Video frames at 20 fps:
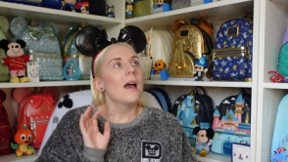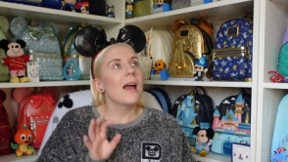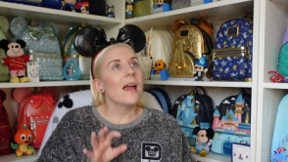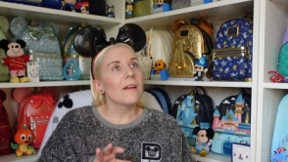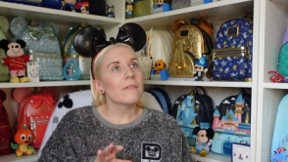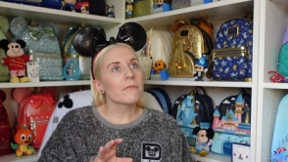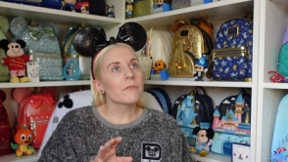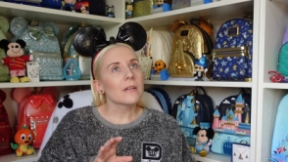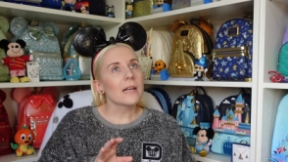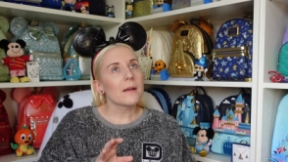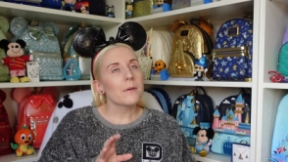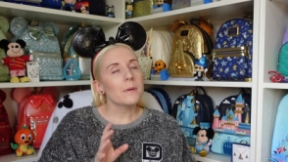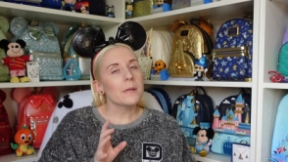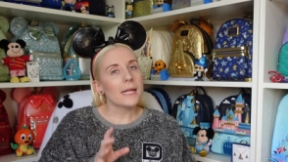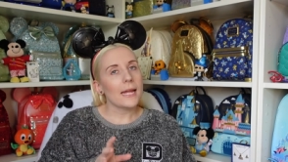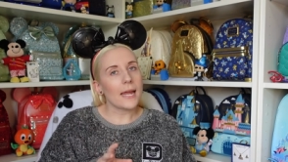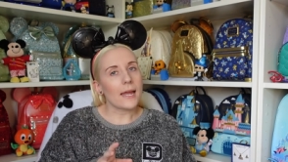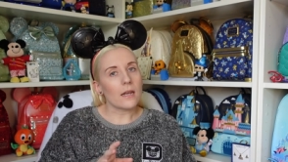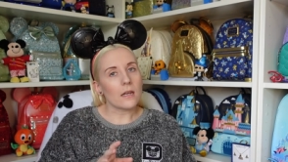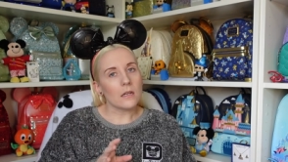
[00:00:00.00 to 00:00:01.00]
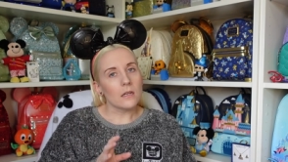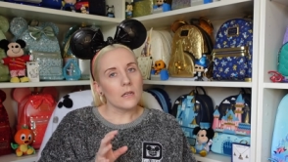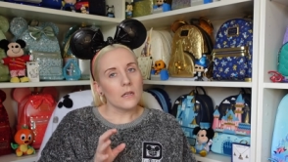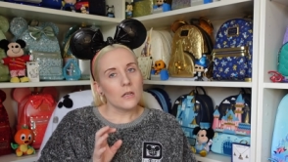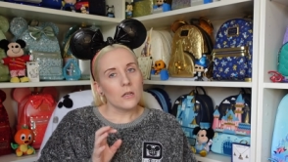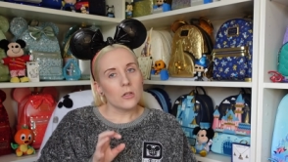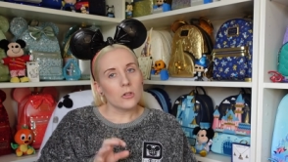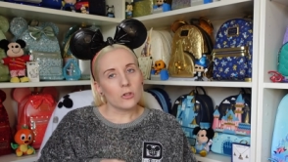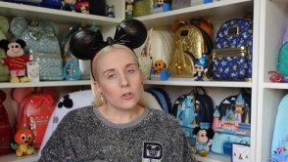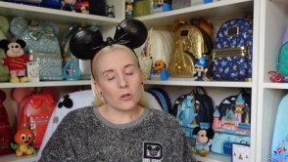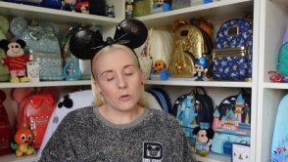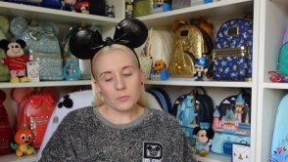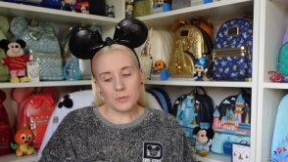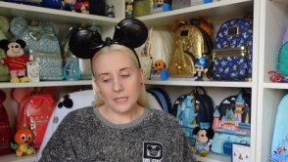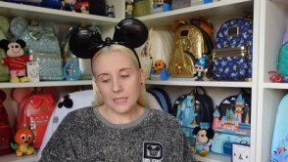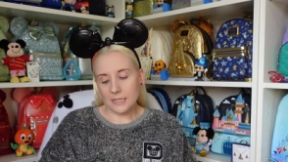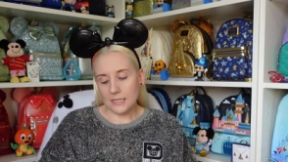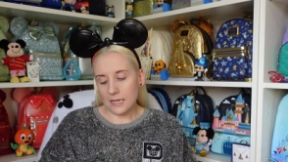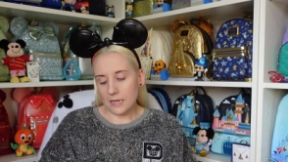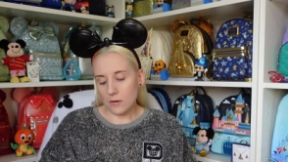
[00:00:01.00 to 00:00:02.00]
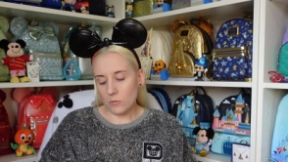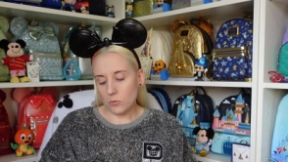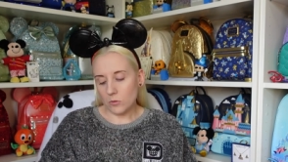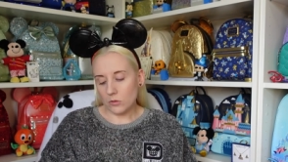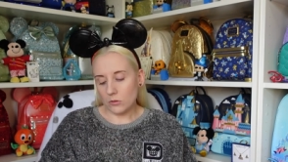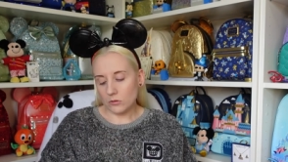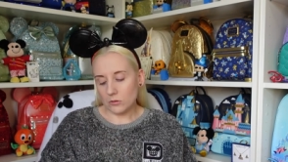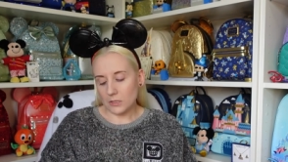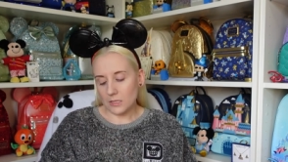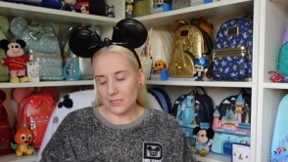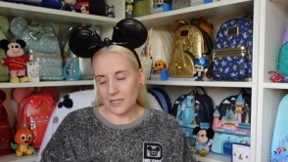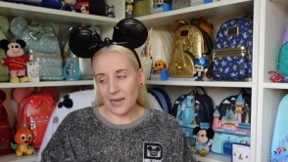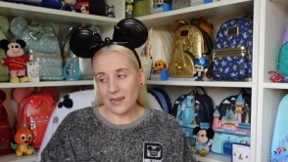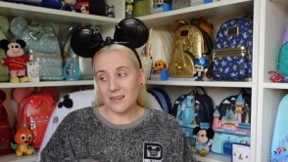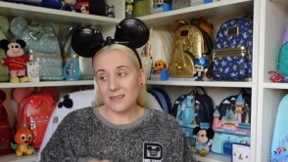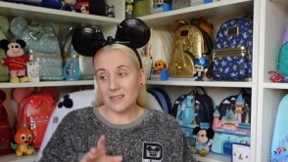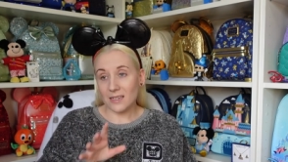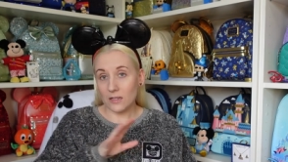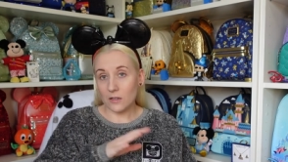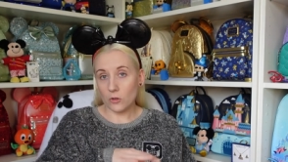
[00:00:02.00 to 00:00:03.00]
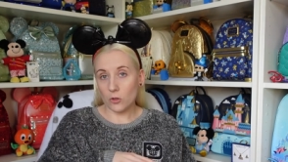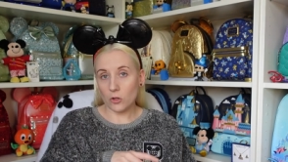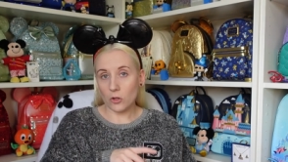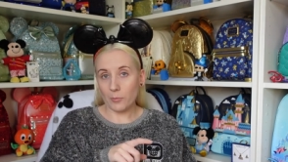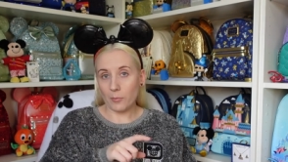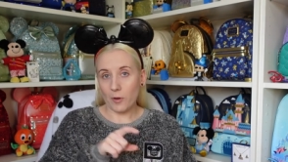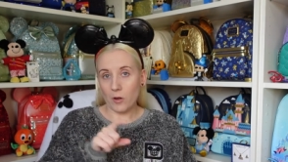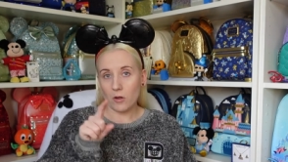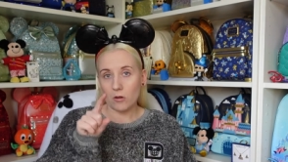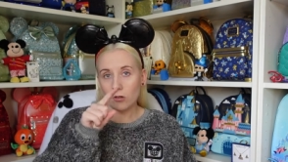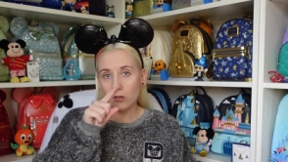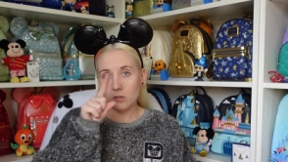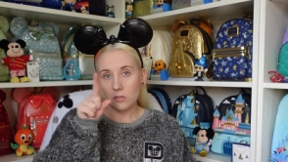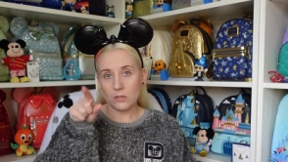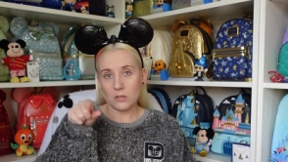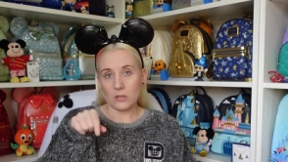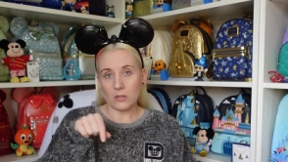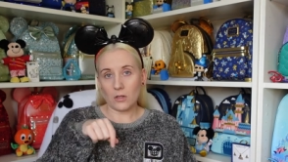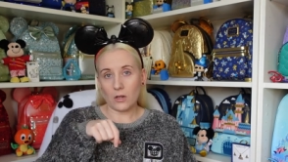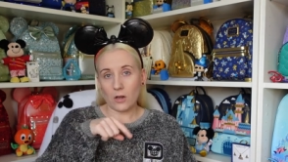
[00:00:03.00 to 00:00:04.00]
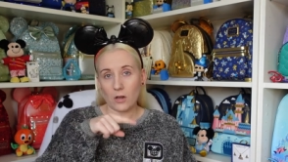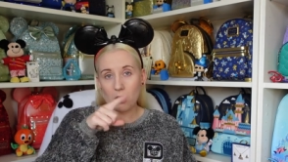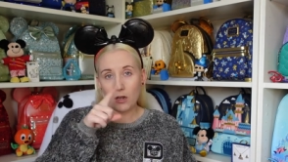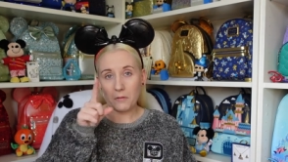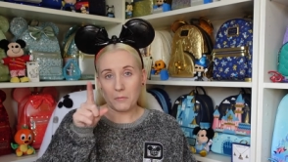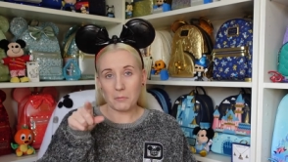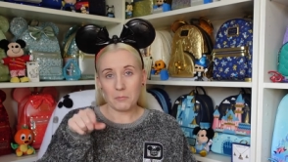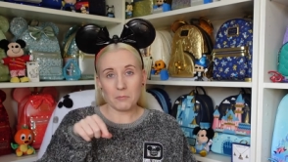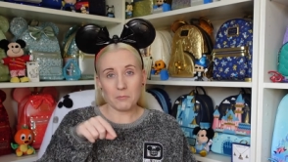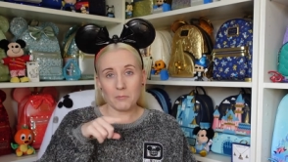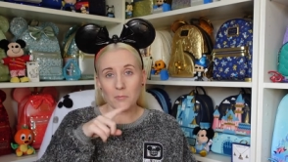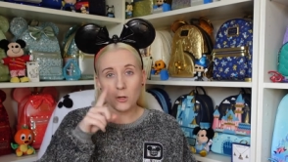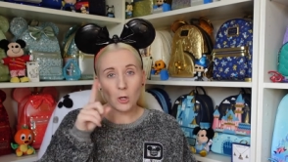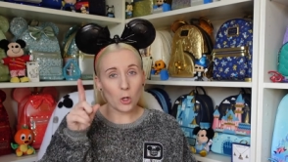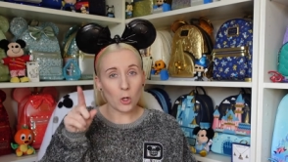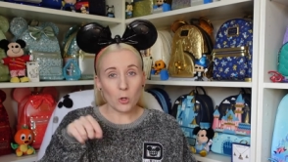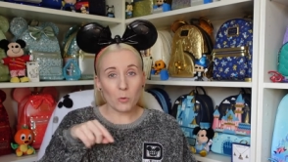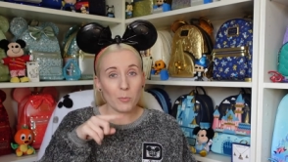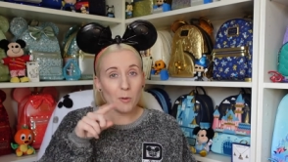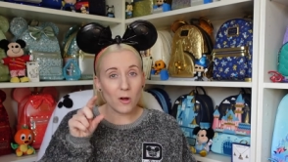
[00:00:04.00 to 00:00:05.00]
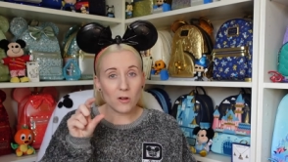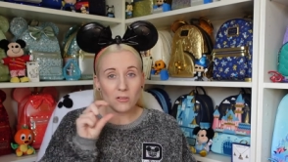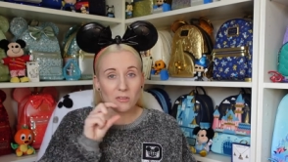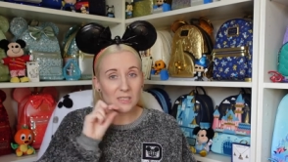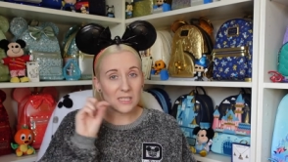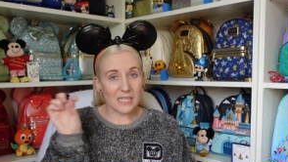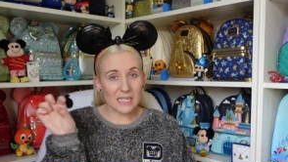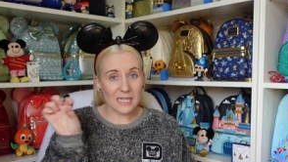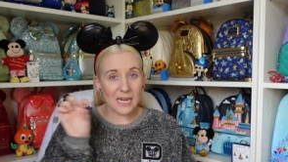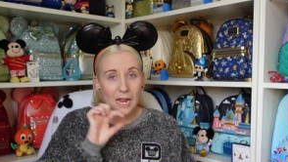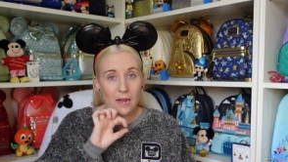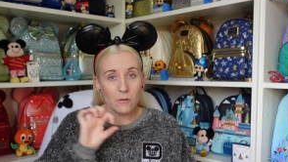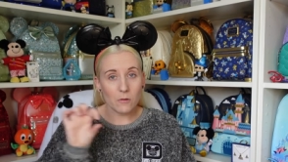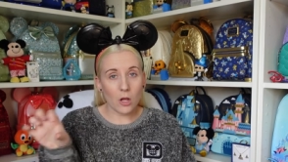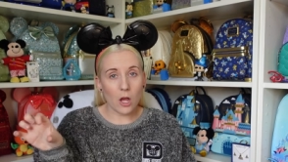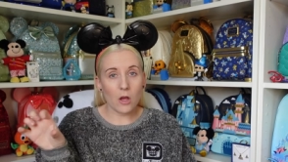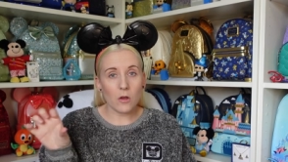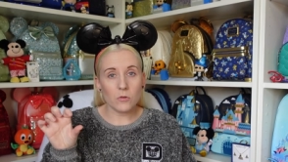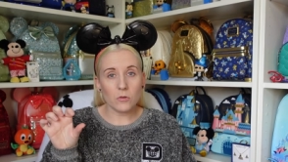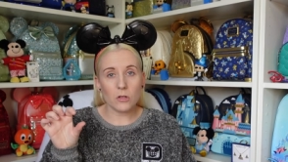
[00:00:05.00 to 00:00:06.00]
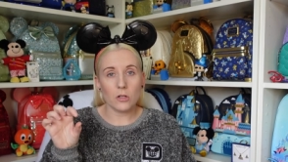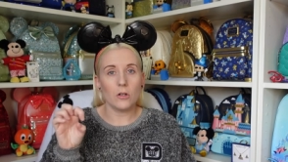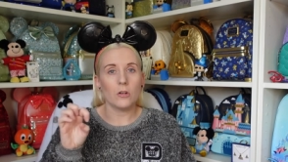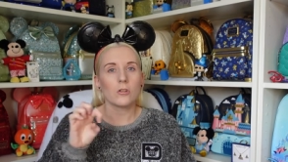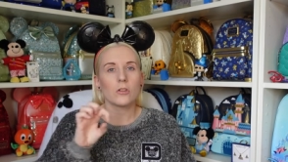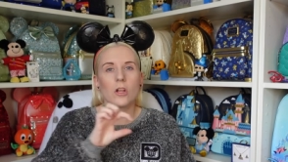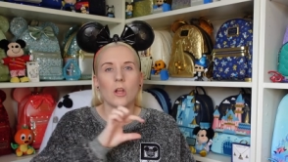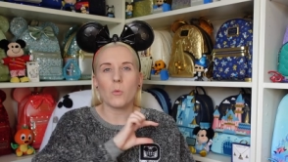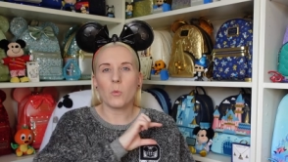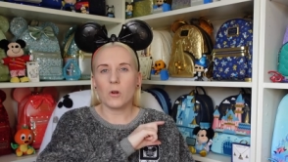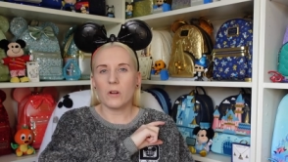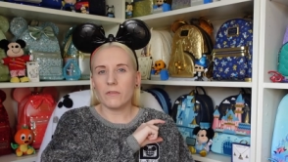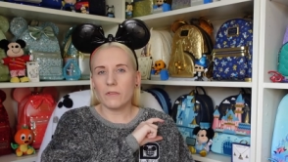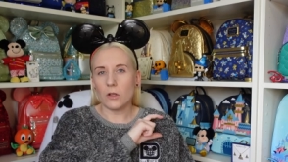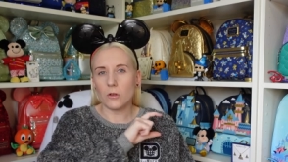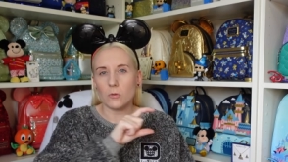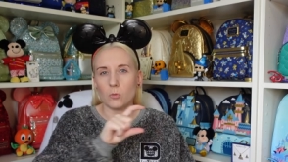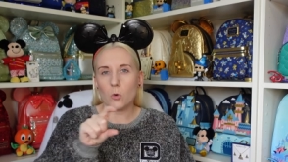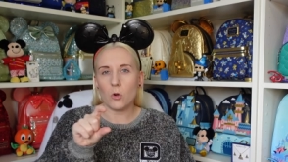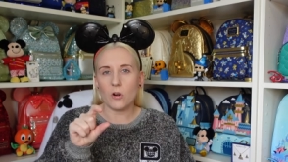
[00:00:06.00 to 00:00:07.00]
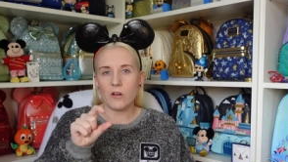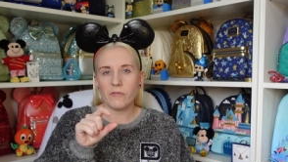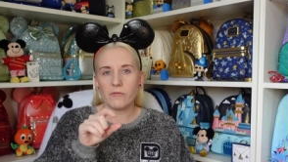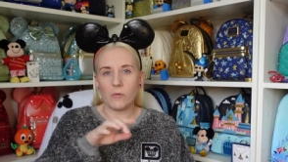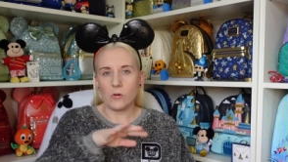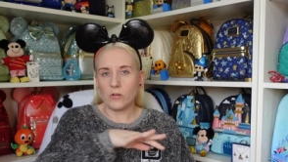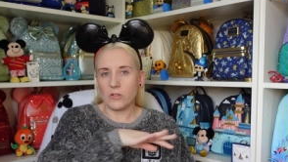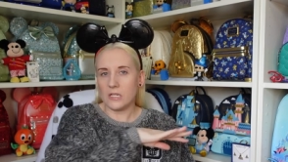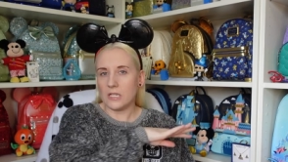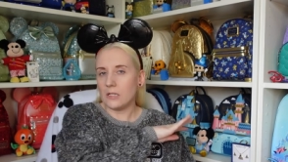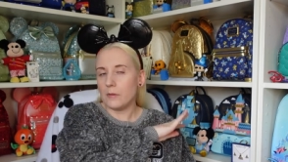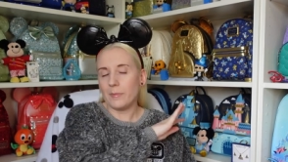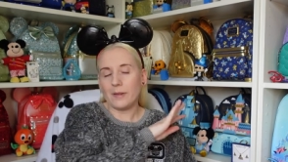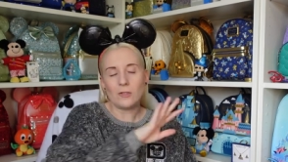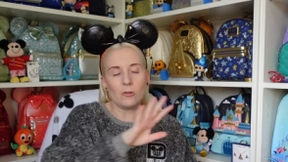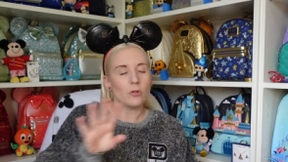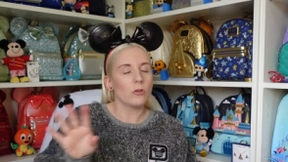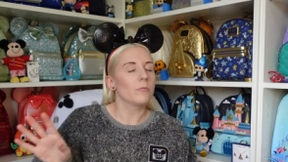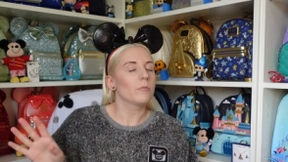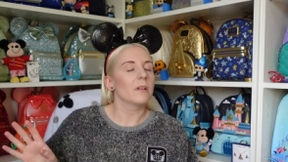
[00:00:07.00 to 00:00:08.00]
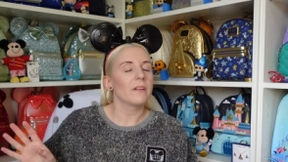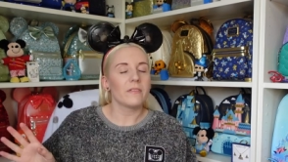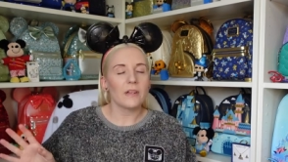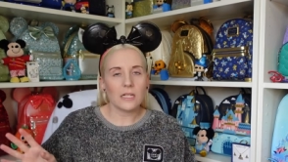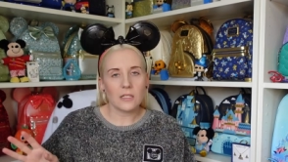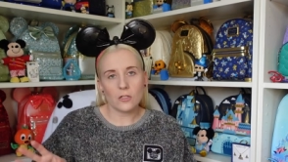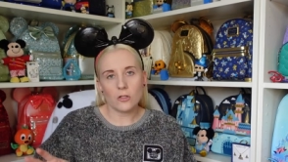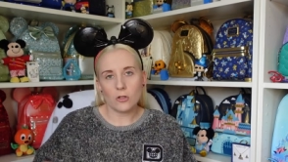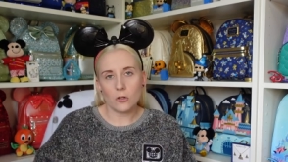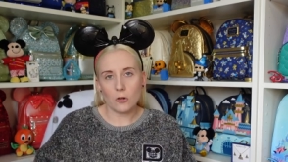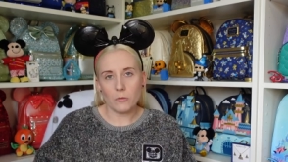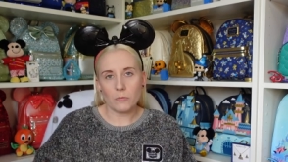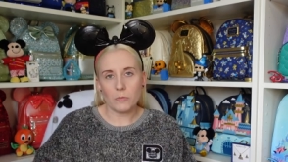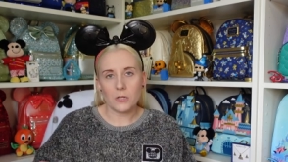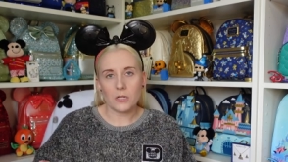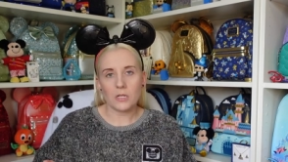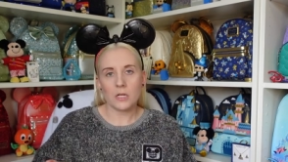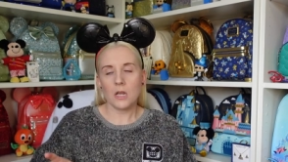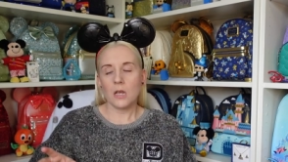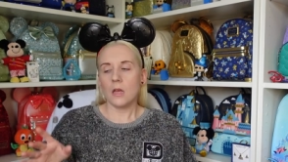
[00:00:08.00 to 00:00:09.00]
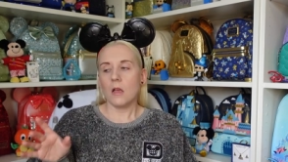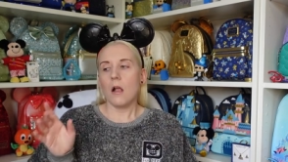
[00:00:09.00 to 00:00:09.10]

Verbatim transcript: Every now and again, Shop Disney will send in another box, like a coupon discount code that looks like one of those one-off ones. It's a big jumble of letters and numbers.